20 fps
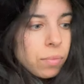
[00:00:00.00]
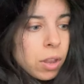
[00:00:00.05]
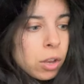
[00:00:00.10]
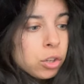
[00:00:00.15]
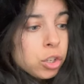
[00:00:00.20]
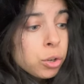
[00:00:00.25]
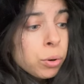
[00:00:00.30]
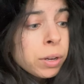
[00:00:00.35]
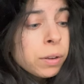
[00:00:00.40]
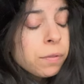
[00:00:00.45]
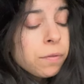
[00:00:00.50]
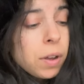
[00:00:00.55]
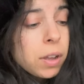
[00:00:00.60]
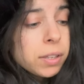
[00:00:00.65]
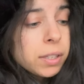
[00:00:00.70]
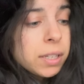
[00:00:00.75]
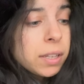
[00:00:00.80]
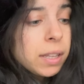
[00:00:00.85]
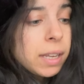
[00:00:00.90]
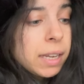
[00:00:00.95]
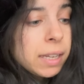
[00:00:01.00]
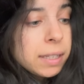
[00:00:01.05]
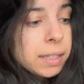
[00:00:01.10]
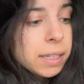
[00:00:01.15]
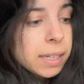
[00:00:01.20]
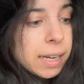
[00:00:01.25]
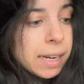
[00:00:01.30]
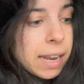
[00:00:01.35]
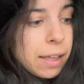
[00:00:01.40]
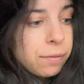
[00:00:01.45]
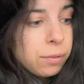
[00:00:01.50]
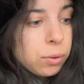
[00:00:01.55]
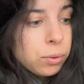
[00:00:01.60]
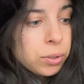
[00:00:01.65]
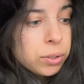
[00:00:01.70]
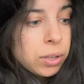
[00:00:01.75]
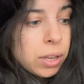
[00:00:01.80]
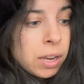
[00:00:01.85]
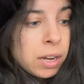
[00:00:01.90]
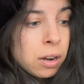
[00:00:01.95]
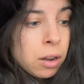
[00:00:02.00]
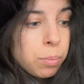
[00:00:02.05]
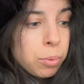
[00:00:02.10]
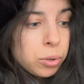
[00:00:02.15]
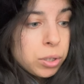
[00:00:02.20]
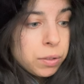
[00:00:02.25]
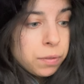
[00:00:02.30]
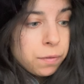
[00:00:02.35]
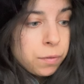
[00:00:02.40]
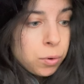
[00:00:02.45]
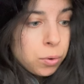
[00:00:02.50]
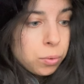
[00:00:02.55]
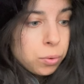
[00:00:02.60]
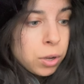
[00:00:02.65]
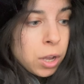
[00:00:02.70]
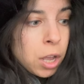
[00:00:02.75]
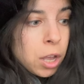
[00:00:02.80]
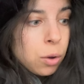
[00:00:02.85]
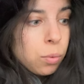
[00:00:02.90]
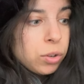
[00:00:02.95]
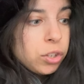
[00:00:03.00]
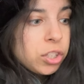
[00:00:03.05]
During fasting, the insulin levels in our body fall, which